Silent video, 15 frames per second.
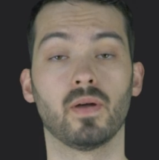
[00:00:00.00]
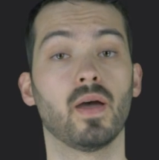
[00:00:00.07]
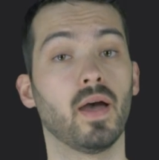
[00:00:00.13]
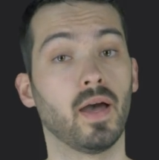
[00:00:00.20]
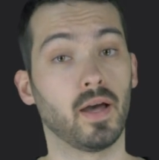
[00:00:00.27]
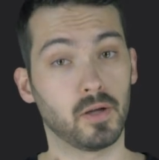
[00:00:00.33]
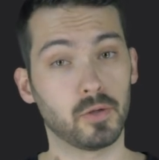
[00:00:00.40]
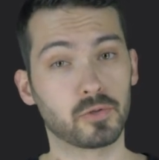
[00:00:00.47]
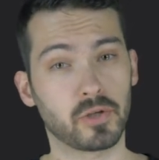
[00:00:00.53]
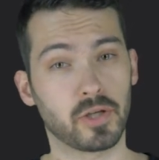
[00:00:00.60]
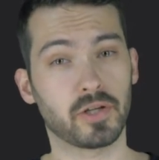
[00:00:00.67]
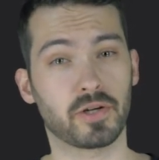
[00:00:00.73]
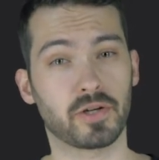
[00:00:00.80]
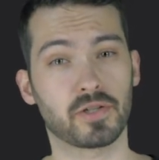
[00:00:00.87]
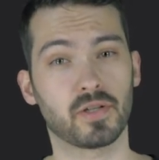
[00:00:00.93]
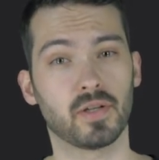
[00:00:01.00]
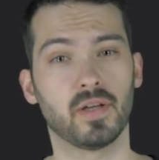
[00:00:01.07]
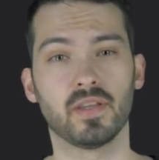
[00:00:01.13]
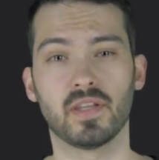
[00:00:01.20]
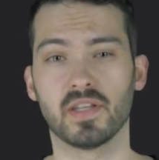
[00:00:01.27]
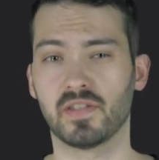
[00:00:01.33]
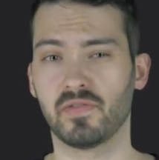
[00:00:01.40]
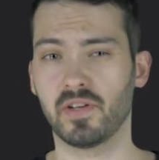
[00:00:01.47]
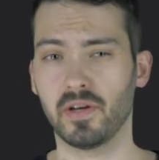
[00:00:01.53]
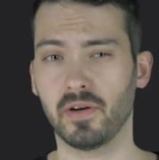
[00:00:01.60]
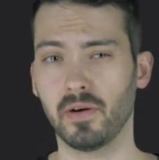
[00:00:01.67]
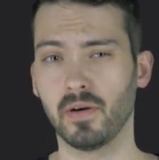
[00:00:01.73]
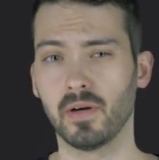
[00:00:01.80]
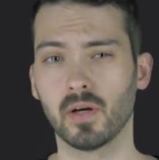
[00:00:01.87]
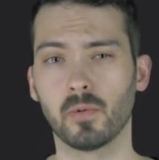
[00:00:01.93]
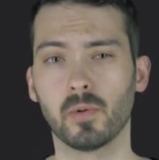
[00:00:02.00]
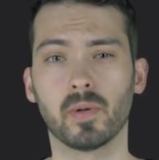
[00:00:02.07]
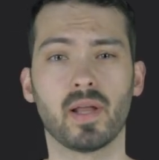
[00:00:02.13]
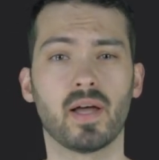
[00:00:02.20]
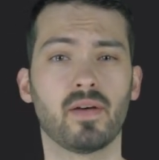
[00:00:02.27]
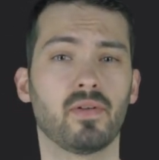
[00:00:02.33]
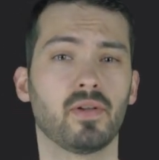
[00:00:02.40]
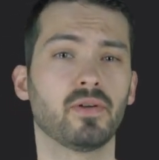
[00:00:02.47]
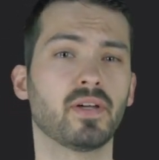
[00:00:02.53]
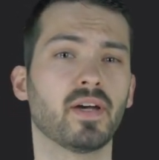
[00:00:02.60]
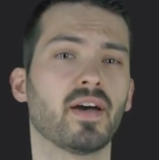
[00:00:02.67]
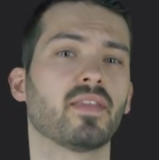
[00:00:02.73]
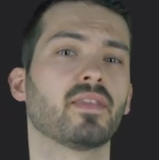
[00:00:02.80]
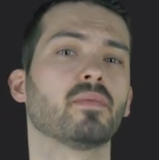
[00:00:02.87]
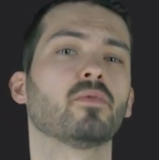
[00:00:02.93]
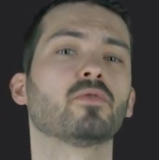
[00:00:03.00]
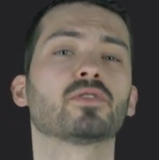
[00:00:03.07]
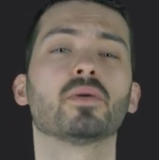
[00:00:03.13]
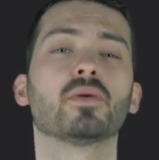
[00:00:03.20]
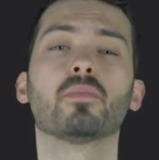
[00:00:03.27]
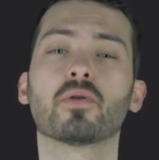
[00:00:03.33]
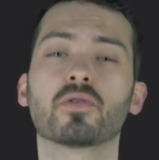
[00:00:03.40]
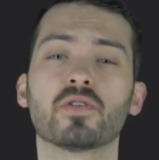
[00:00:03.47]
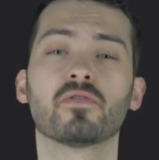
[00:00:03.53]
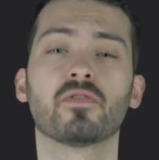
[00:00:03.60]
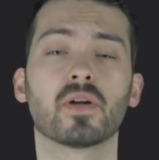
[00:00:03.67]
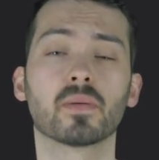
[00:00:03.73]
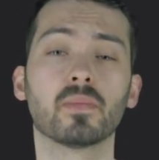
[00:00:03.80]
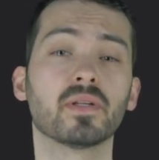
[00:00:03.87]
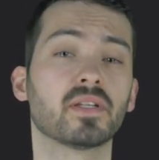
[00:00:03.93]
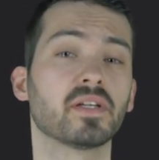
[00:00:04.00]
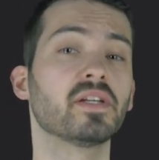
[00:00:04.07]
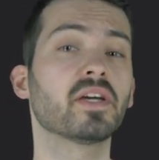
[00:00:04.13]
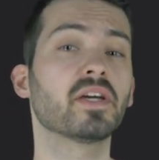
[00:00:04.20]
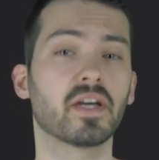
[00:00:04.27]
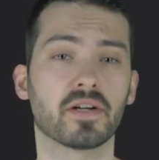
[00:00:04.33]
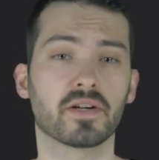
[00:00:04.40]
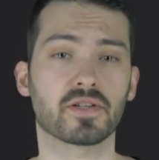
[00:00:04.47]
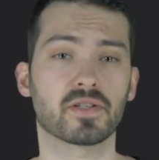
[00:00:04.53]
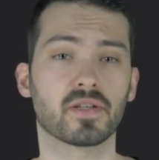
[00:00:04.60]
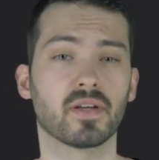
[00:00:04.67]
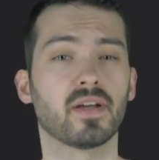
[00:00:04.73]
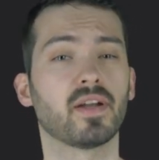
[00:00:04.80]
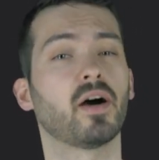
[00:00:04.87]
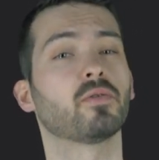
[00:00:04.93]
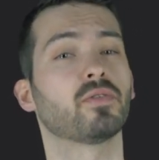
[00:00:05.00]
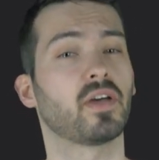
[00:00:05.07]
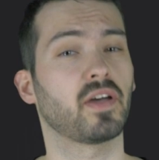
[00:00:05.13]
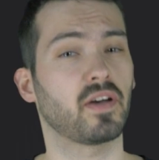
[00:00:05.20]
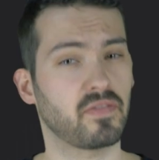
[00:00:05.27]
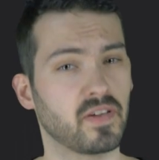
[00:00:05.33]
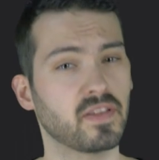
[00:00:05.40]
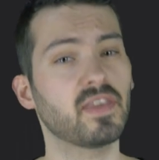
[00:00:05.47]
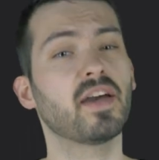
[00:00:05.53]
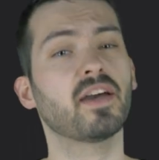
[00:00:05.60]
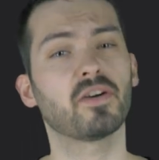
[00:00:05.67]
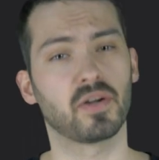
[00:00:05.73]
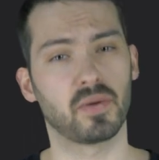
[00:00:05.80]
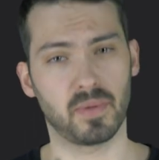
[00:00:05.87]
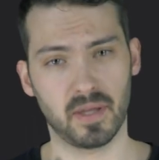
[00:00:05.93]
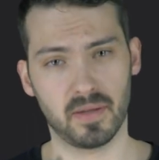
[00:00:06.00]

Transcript: Hello traders! In this video, we will have a look at the most important fundamental indicators and how they affect the economy.